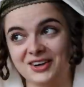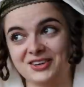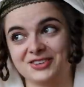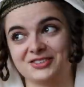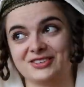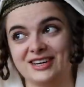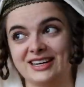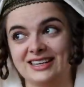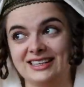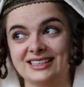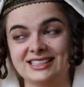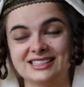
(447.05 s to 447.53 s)

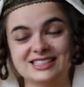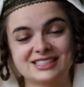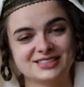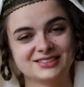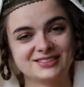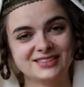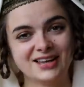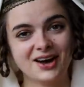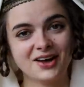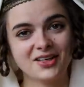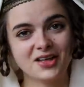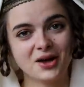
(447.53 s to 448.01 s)
Alright, so
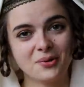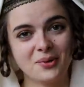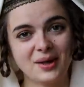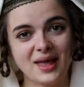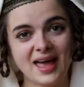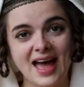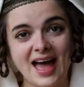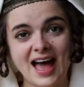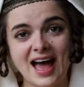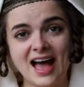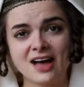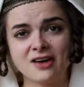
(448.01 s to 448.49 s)
now that we
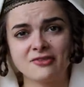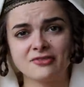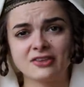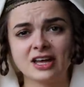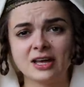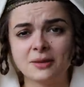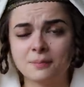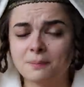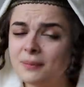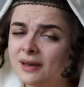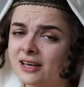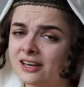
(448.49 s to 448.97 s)
have
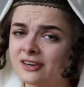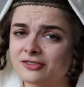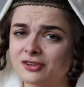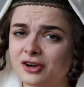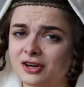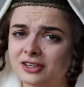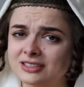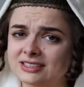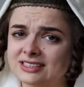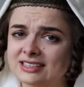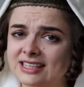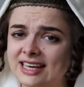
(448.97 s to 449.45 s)
a bit of
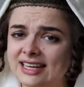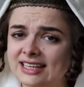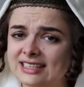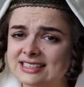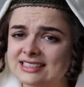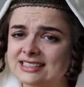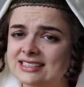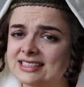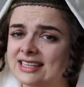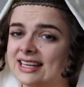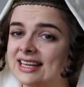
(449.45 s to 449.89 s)
context,